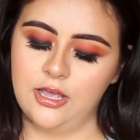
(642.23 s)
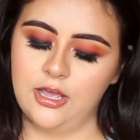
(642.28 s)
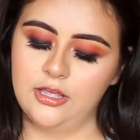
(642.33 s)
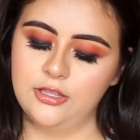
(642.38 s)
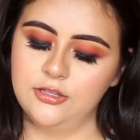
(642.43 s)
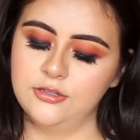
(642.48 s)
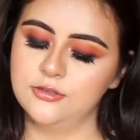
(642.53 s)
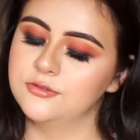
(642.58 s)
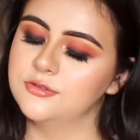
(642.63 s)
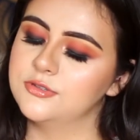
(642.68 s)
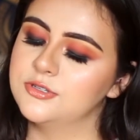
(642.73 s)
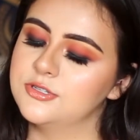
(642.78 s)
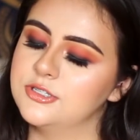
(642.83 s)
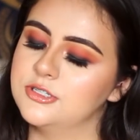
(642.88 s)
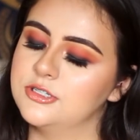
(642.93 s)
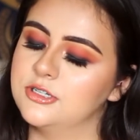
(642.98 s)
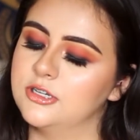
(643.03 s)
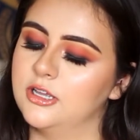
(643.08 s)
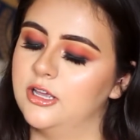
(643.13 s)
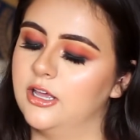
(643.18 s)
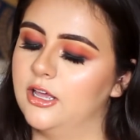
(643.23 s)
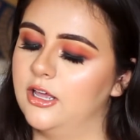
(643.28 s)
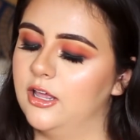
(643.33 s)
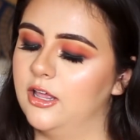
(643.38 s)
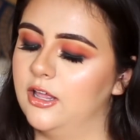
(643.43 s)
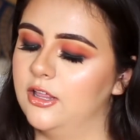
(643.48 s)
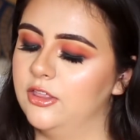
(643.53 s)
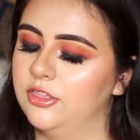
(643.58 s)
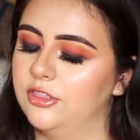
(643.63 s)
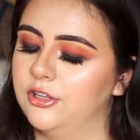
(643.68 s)
I used
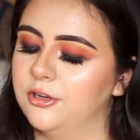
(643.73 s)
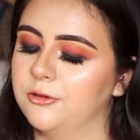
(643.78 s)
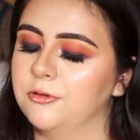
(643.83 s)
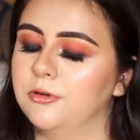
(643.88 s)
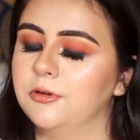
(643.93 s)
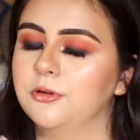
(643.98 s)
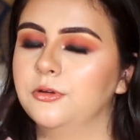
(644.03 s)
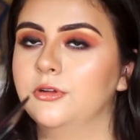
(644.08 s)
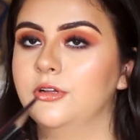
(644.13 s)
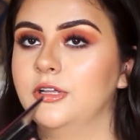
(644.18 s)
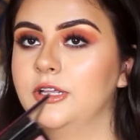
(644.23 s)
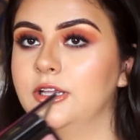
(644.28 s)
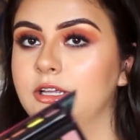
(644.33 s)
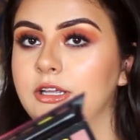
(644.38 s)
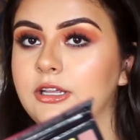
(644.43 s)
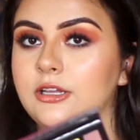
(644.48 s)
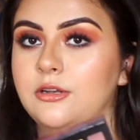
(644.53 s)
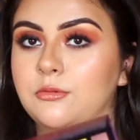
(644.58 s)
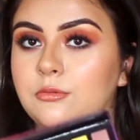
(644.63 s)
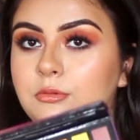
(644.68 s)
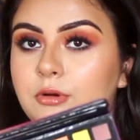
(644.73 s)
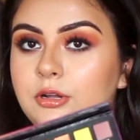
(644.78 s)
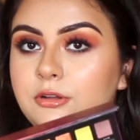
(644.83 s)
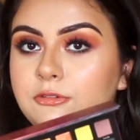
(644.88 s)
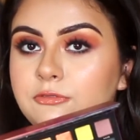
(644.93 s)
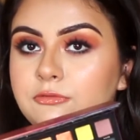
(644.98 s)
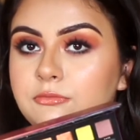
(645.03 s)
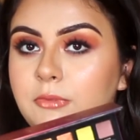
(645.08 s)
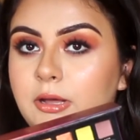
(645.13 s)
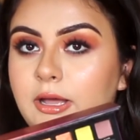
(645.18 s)
ethereal in one
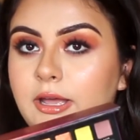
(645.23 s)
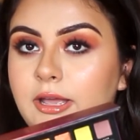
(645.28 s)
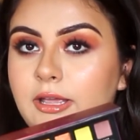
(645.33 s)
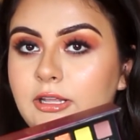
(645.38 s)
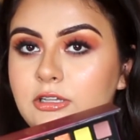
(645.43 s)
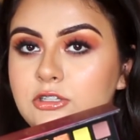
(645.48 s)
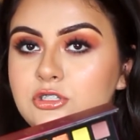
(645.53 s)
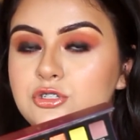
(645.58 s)
of my